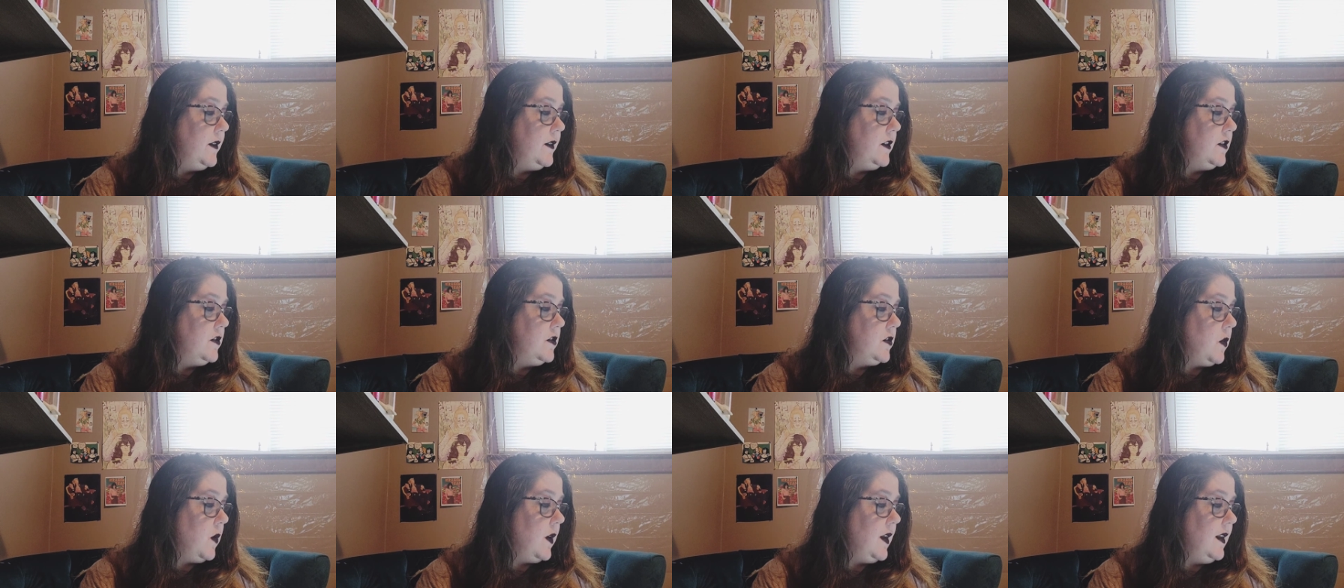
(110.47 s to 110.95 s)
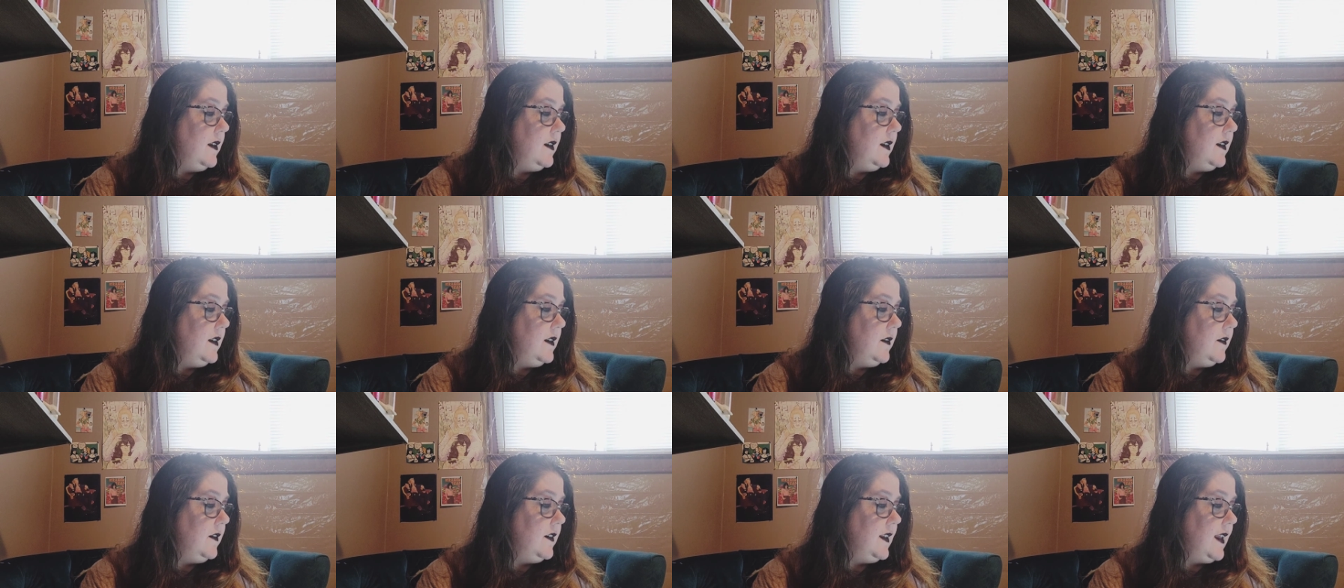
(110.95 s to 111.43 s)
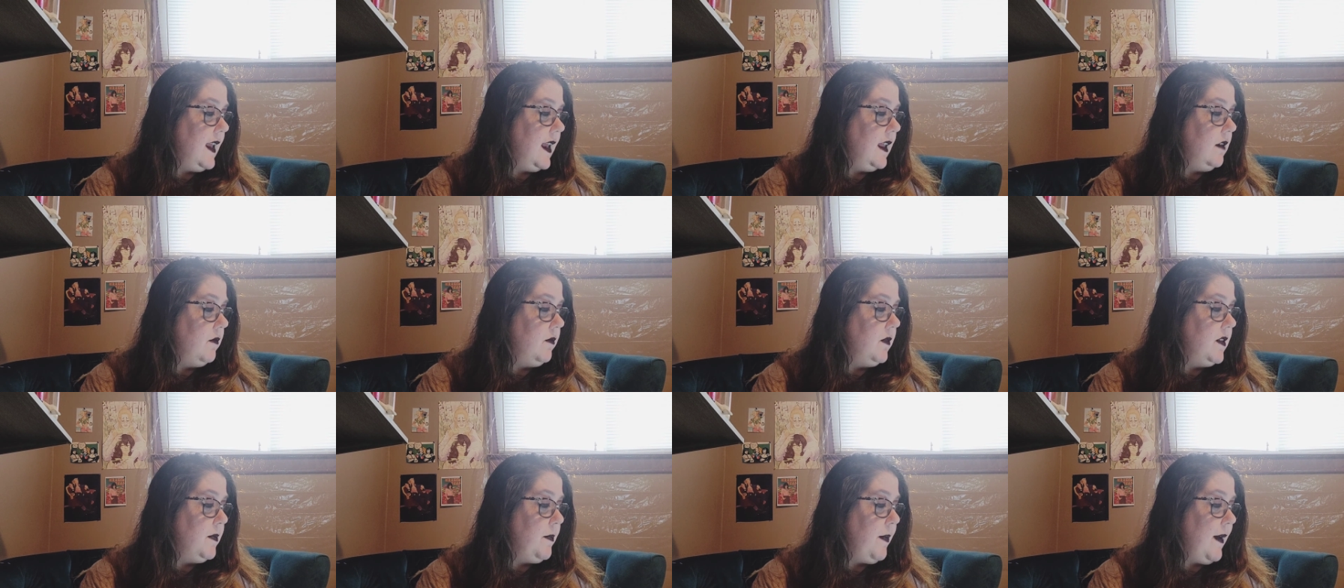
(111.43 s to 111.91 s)
the choices of
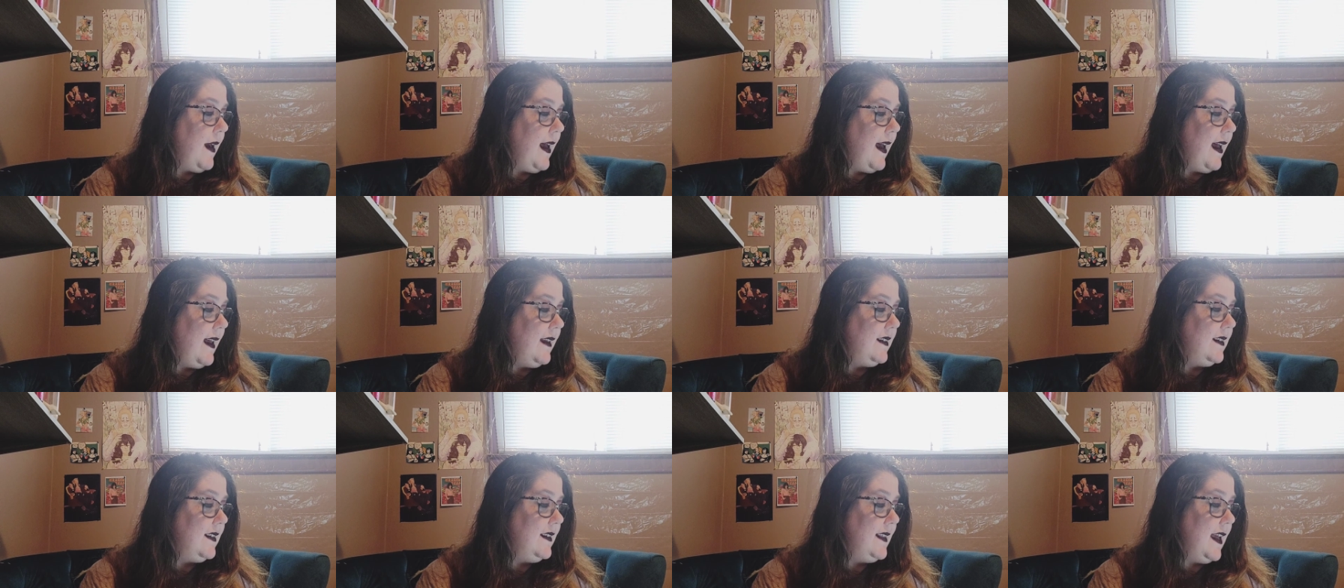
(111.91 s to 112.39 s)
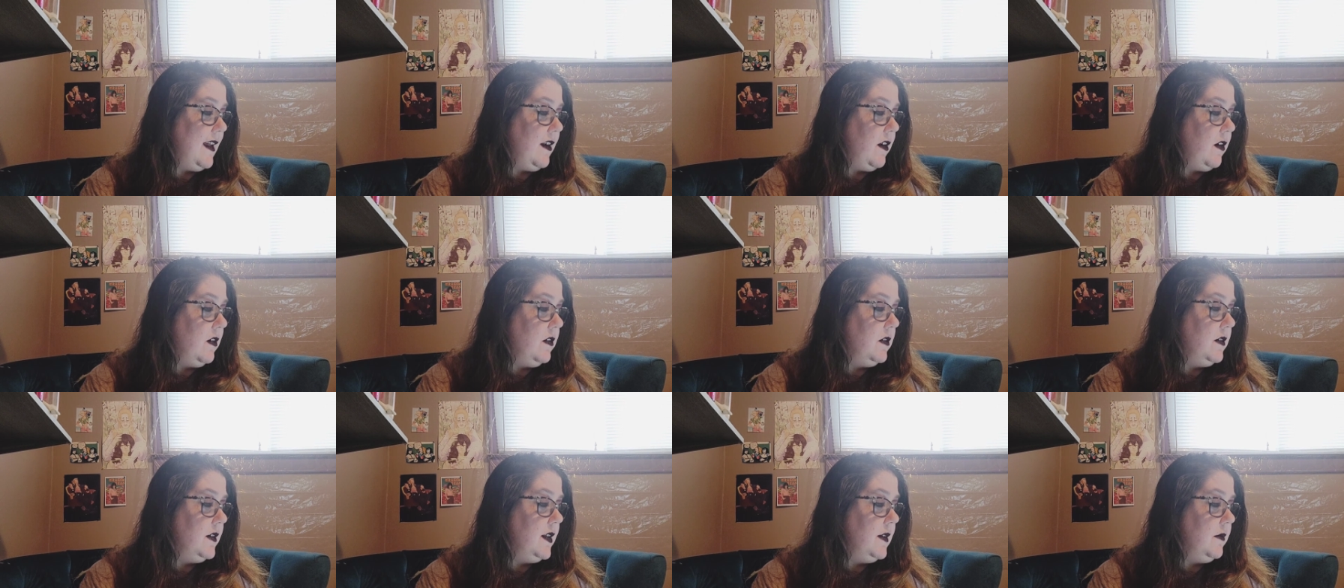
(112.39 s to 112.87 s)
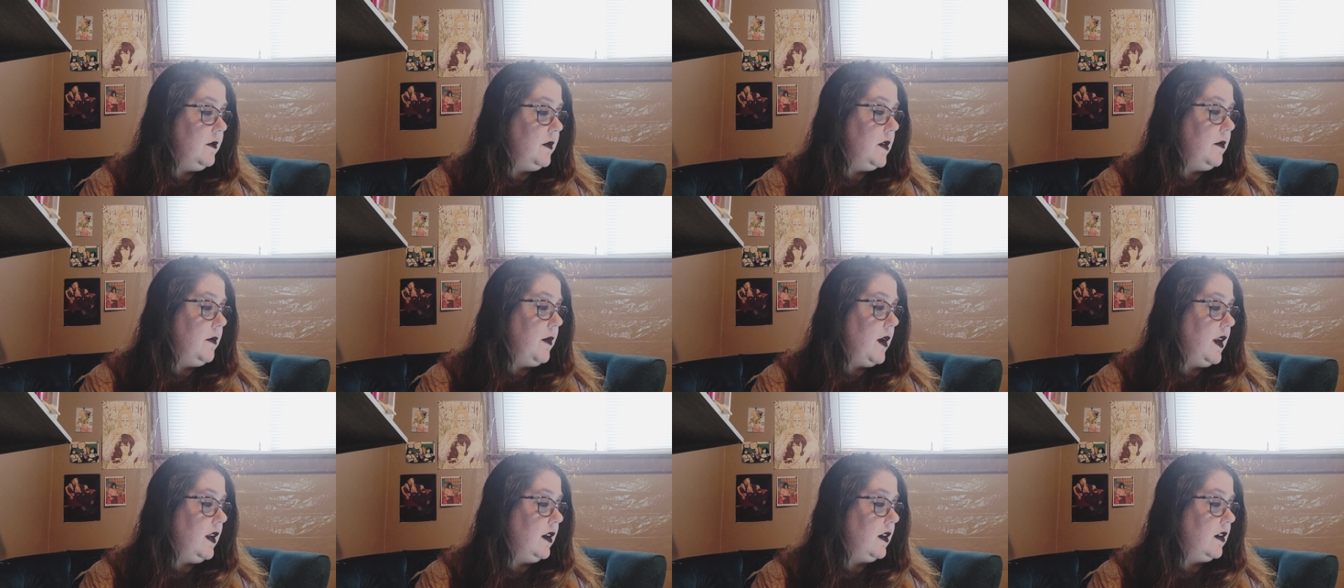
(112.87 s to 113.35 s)
Salem's past that earned him the
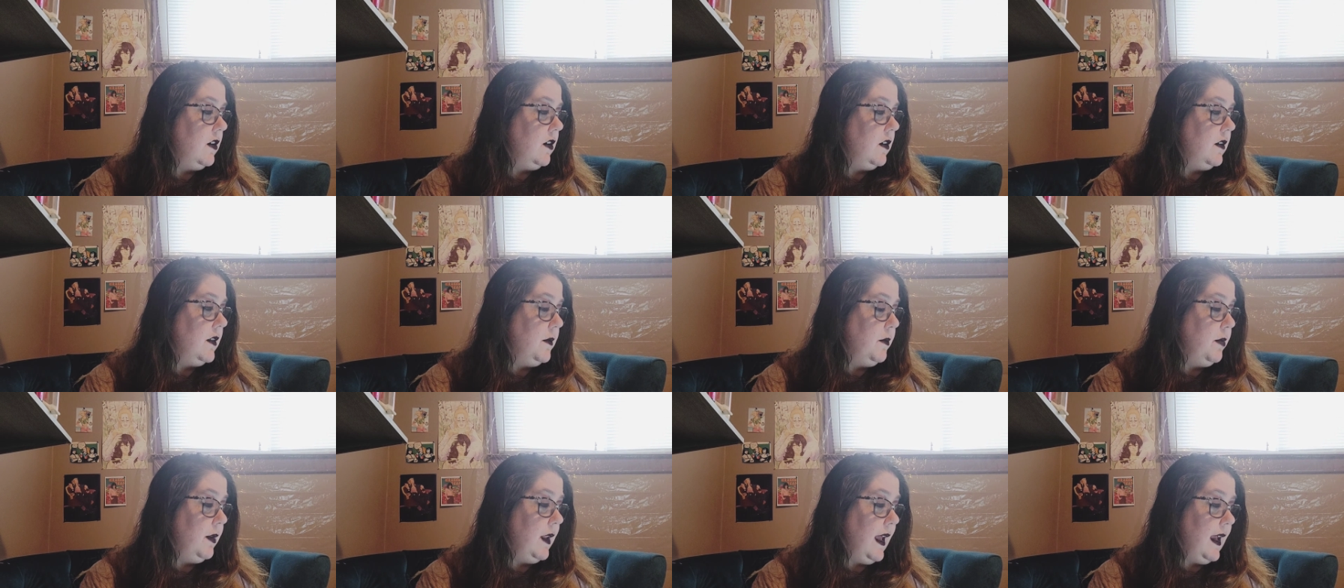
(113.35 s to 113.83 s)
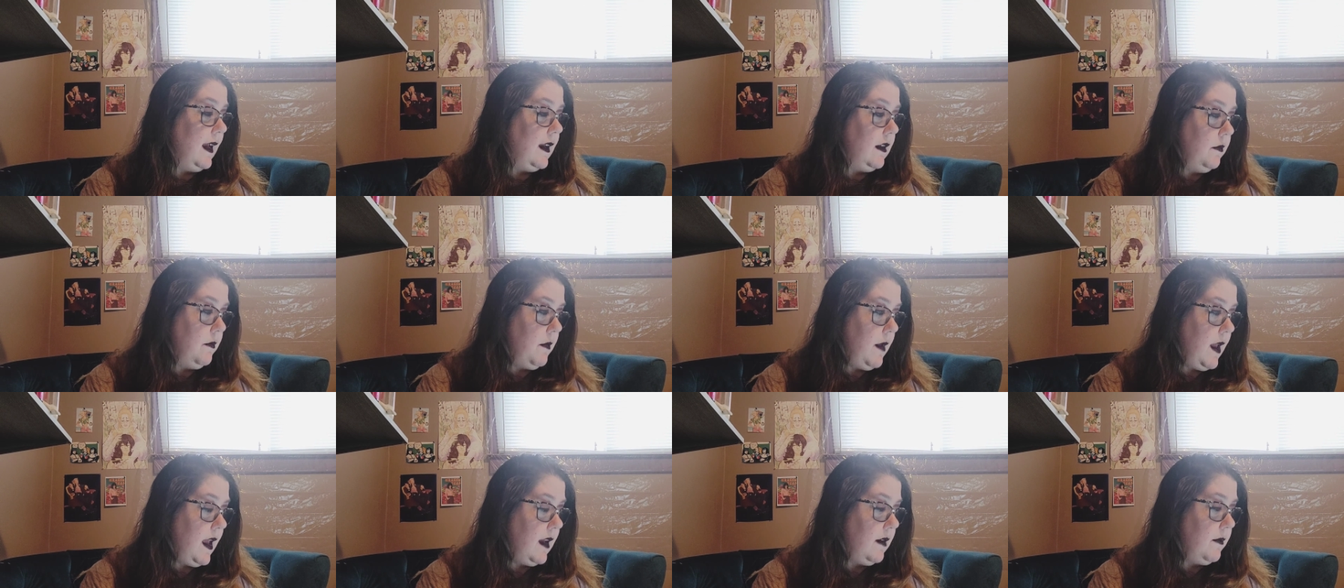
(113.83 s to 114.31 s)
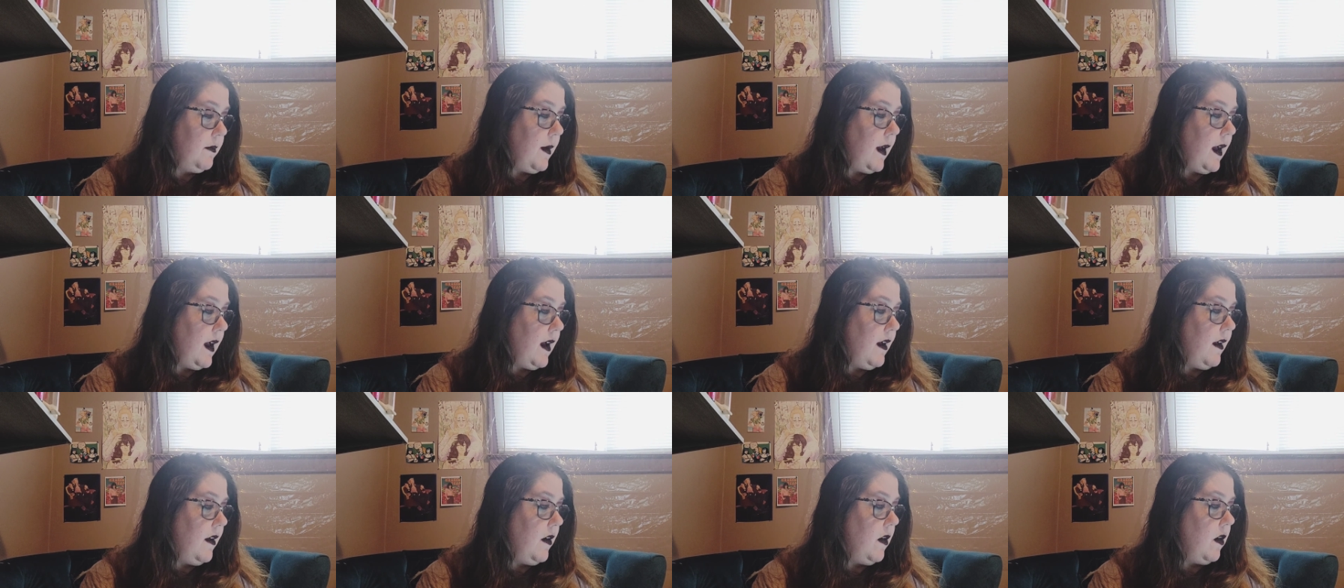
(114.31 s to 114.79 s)
moniker the Black
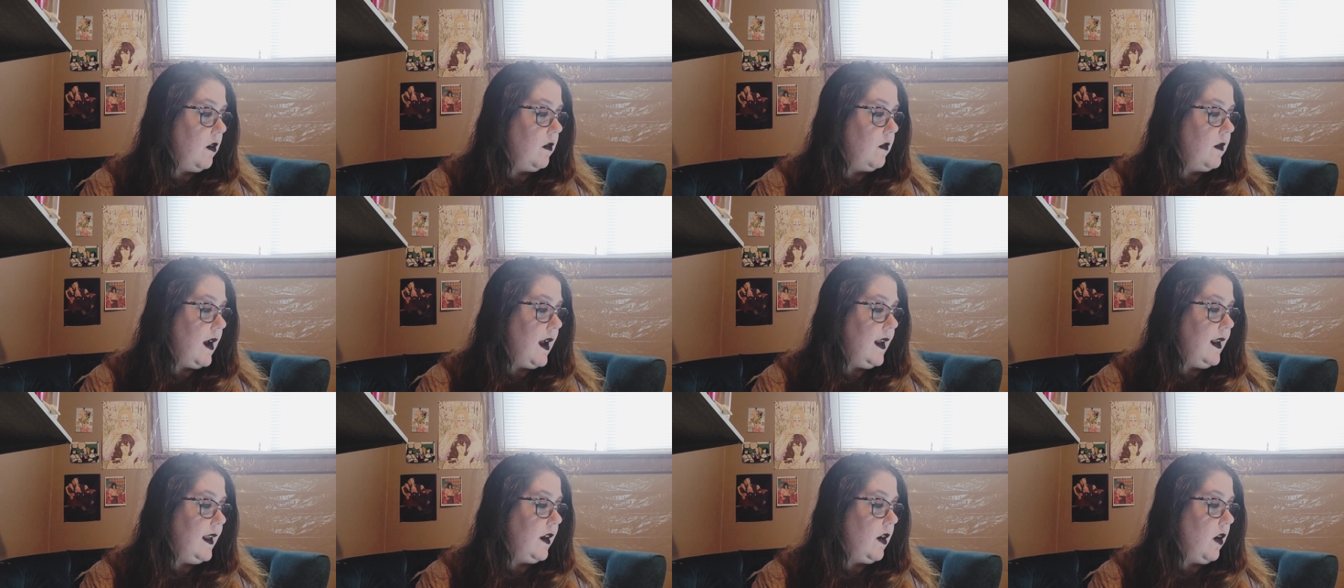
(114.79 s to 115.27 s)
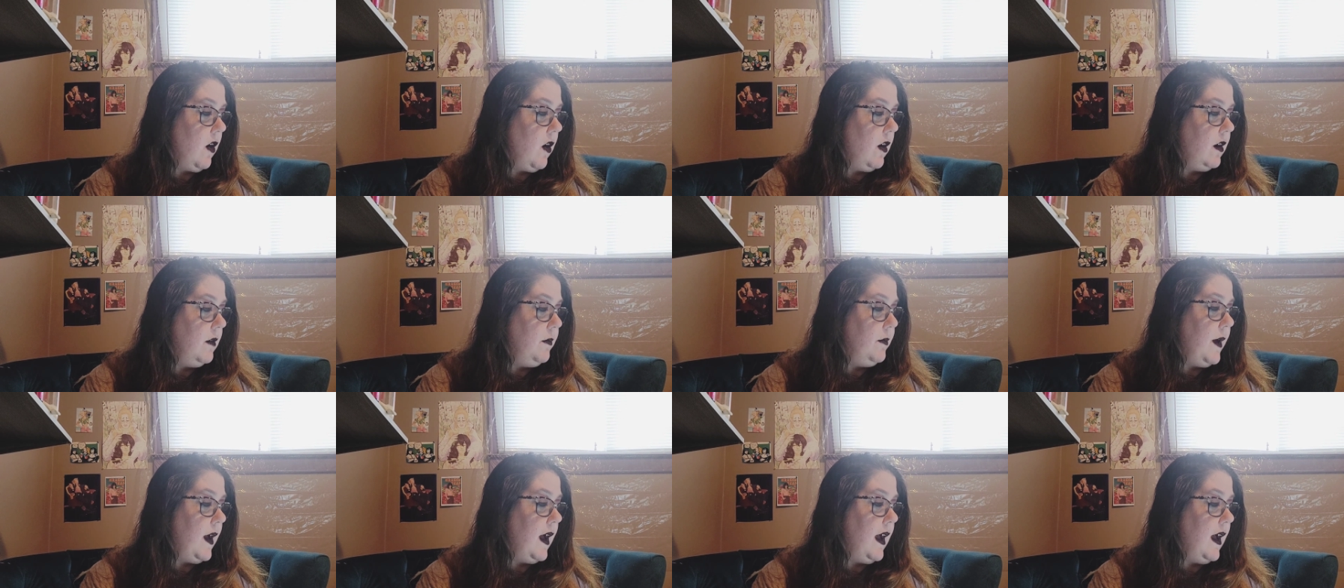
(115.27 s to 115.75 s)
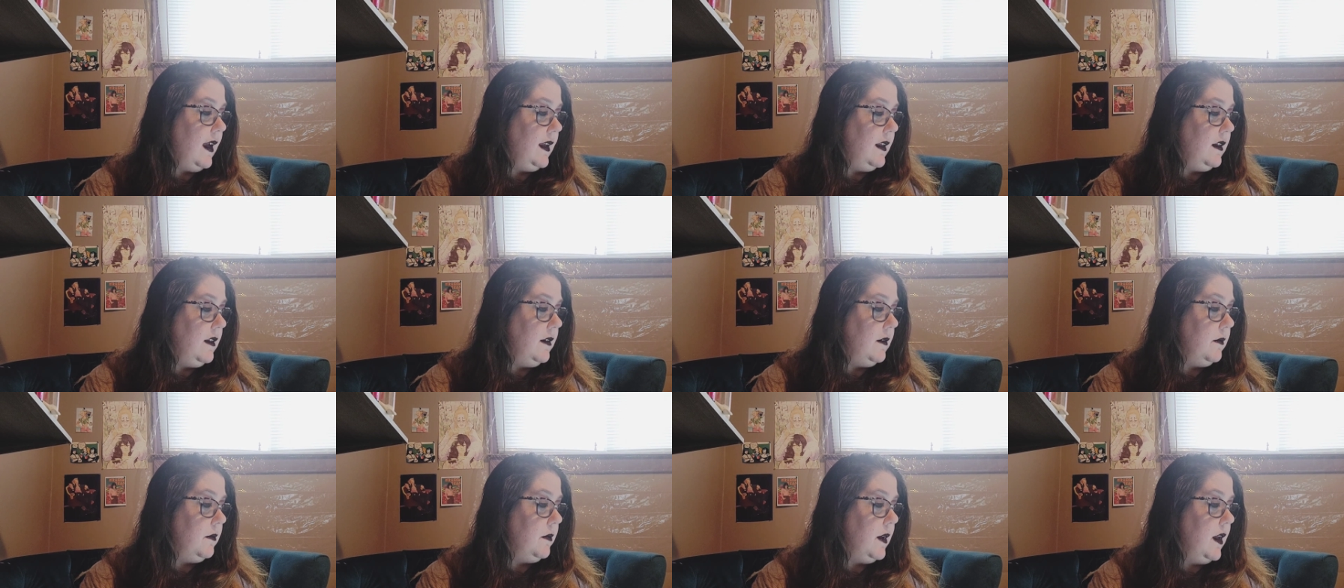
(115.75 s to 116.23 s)
Magpie are riding hard behind
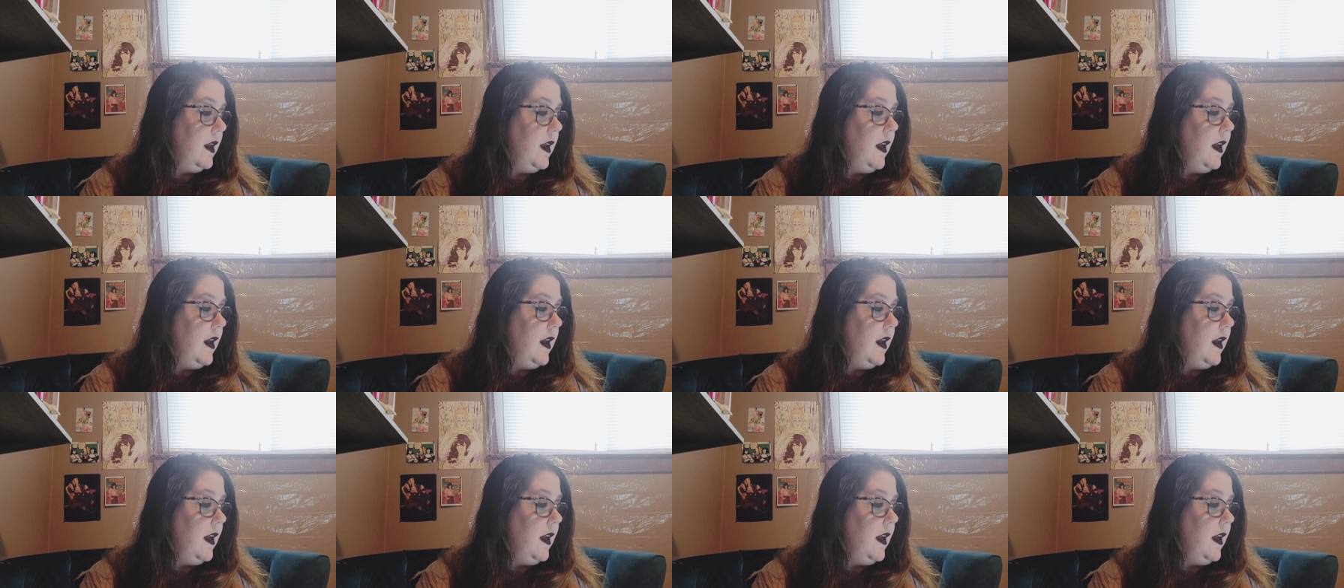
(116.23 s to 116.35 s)
him,